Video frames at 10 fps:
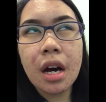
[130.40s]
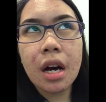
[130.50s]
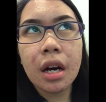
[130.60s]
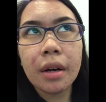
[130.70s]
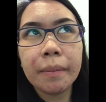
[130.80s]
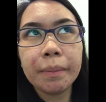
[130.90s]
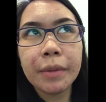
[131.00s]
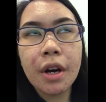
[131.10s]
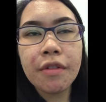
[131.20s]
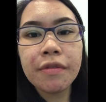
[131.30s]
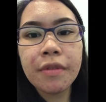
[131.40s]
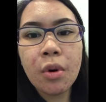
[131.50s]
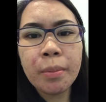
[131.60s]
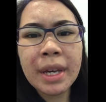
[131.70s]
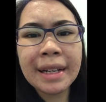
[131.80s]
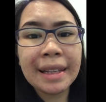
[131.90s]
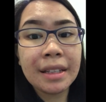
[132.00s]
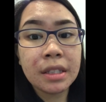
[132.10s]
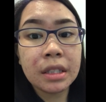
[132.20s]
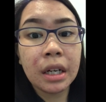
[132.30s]
a foamy
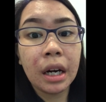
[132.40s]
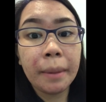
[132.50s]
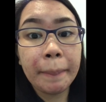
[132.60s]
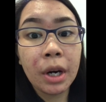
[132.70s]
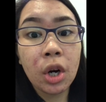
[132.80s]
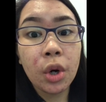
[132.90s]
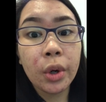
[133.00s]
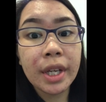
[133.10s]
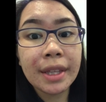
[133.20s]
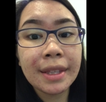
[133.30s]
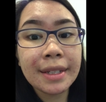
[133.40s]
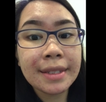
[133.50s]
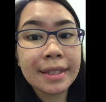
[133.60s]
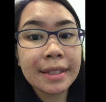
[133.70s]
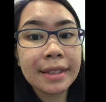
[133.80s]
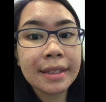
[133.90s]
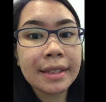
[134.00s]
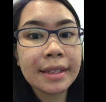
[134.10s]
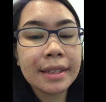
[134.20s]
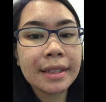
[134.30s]
cleanser, pero
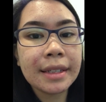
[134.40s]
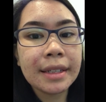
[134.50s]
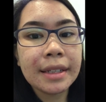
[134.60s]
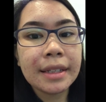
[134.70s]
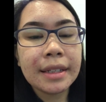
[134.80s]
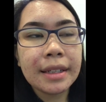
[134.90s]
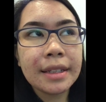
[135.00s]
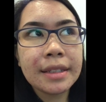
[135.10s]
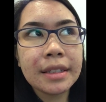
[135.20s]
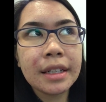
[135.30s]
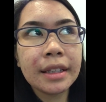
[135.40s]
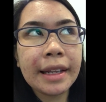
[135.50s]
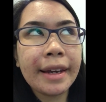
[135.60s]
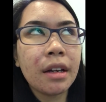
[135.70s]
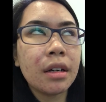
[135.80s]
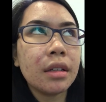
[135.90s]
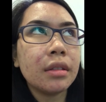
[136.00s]
it's not like